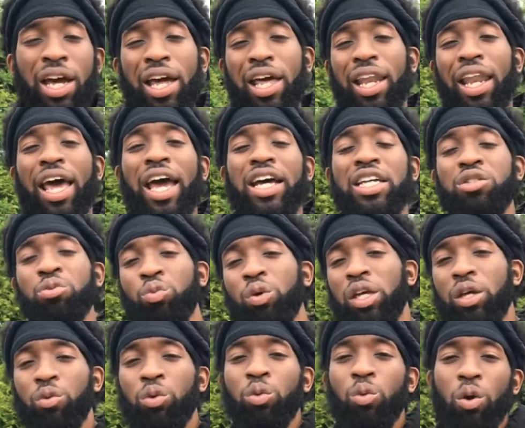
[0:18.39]
Last
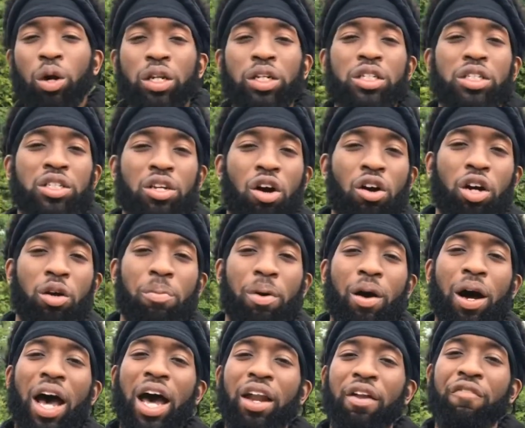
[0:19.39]
week, we wanted to talk
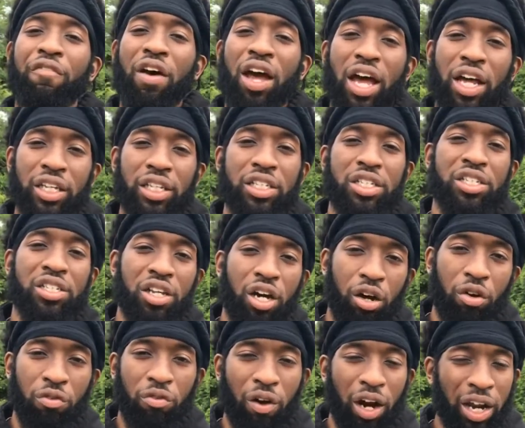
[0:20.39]
about how to find
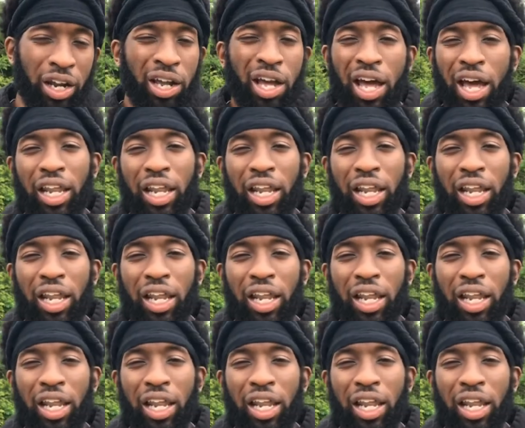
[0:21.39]
yourself, right?